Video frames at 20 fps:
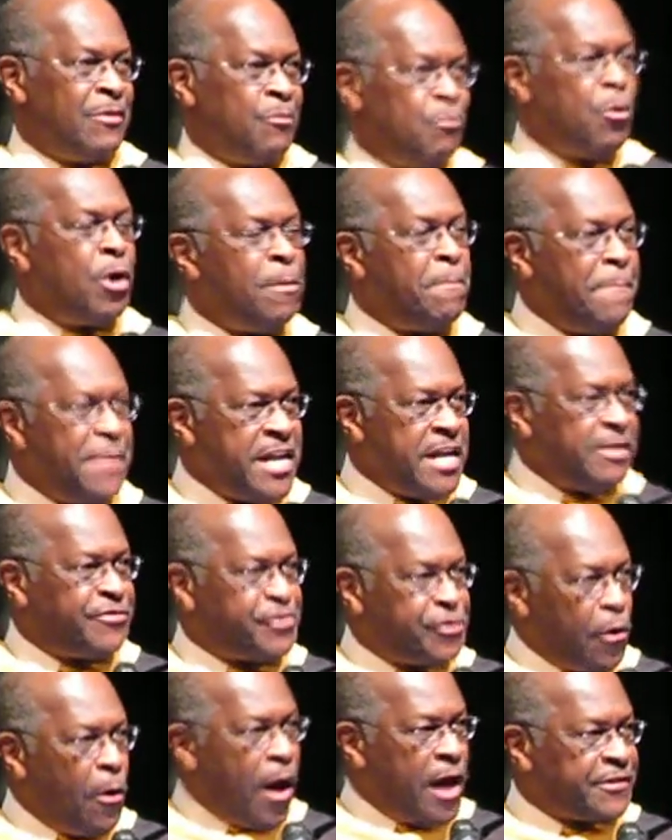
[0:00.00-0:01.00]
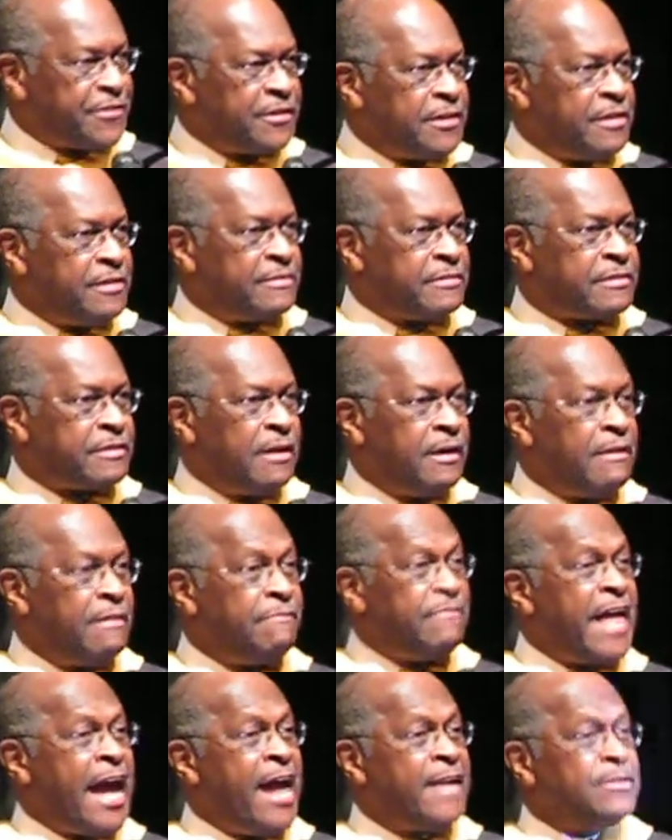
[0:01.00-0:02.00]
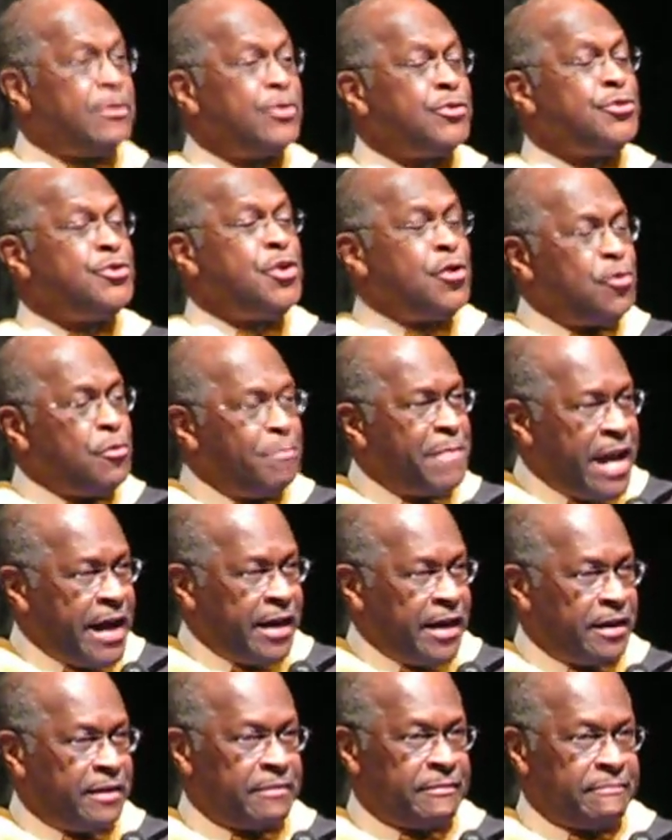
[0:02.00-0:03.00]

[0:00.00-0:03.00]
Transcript: will be choices that you make.